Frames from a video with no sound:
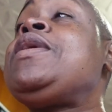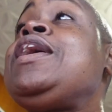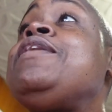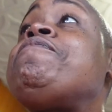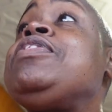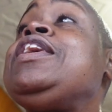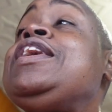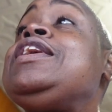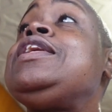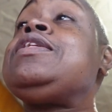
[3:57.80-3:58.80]
Like,
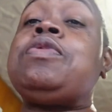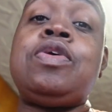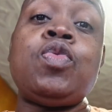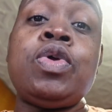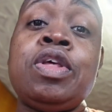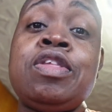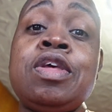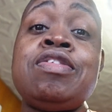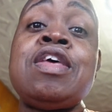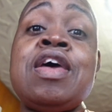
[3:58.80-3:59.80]
it's one, it's the,
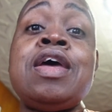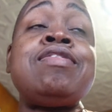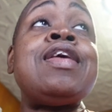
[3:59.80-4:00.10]
it's the, it's